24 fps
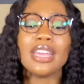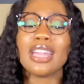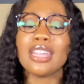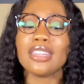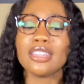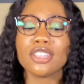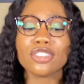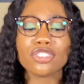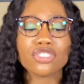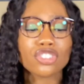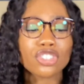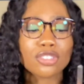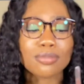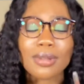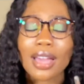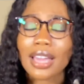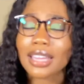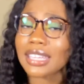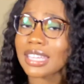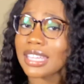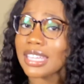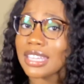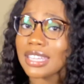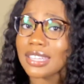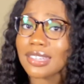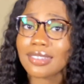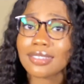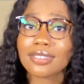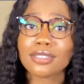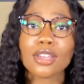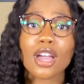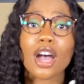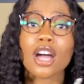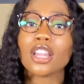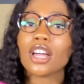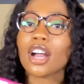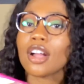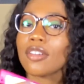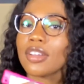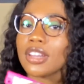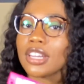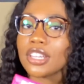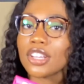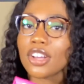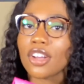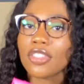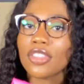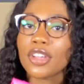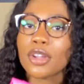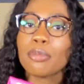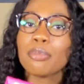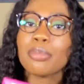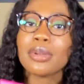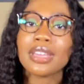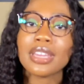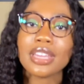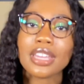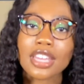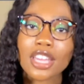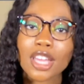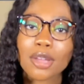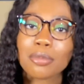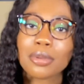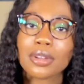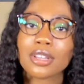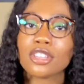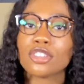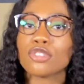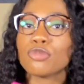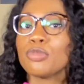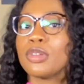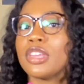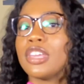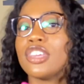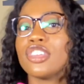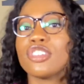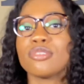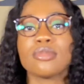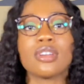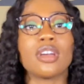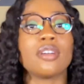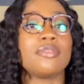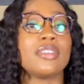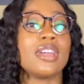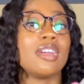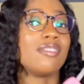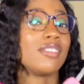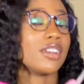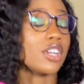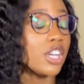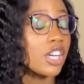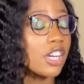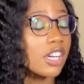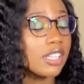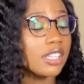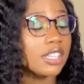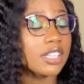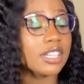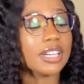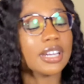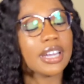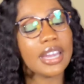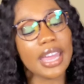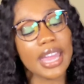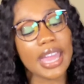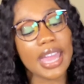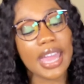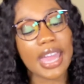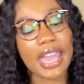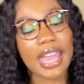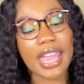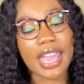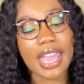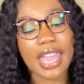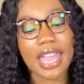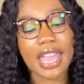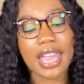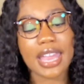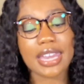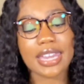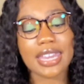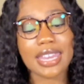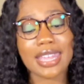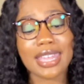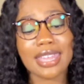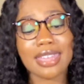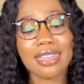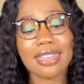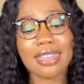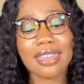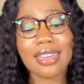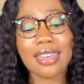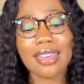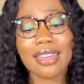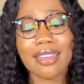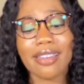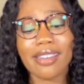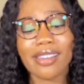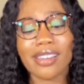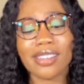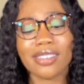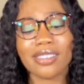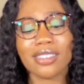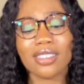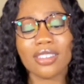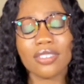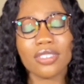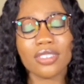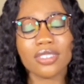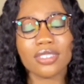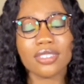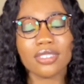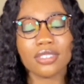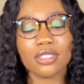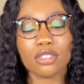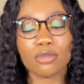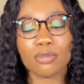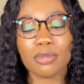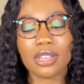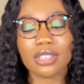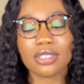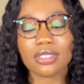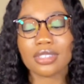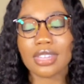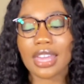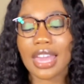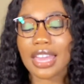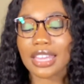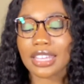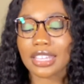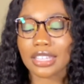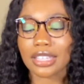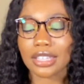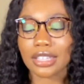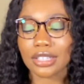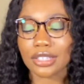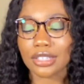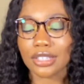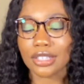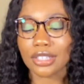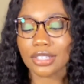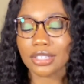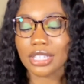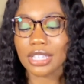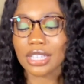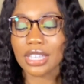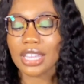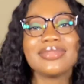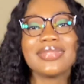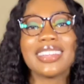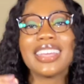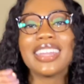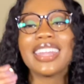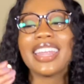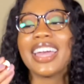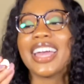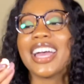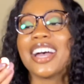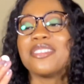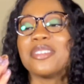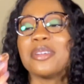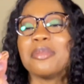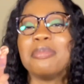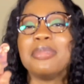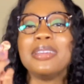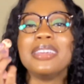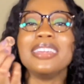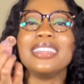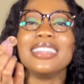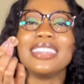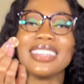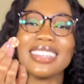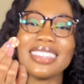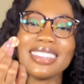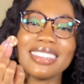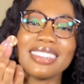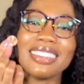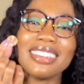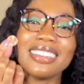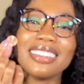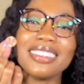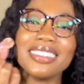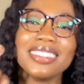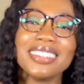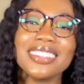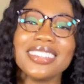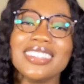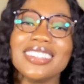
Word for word: These are just my keys. Y'all already know they're pink because pink is my favorite color. And yeah, nothing spectacular. Then I have a penny in here.